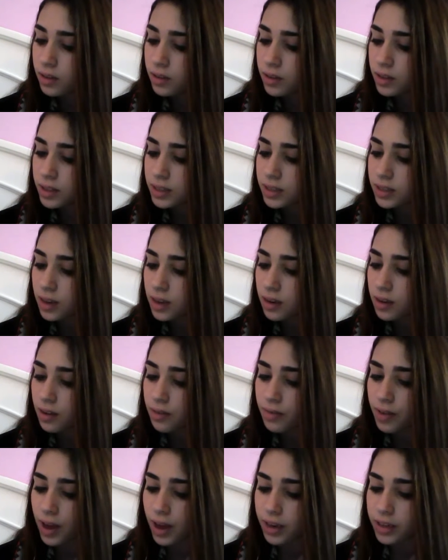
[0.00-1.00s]
the son
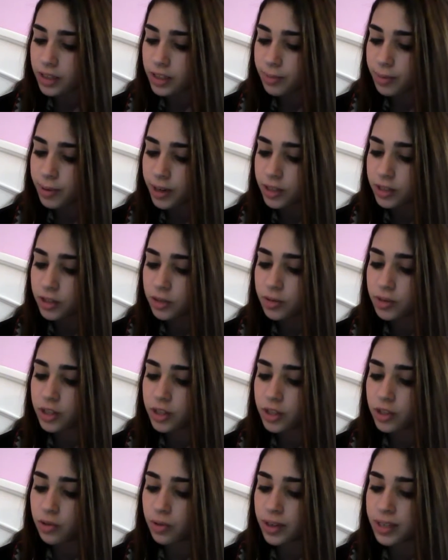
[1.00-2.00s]
of actor parents who
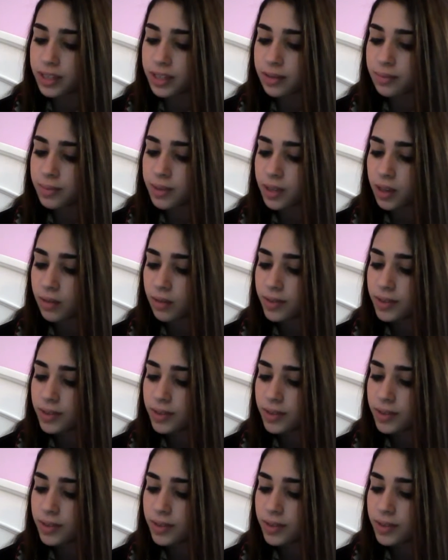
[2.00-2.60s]
disgraced himself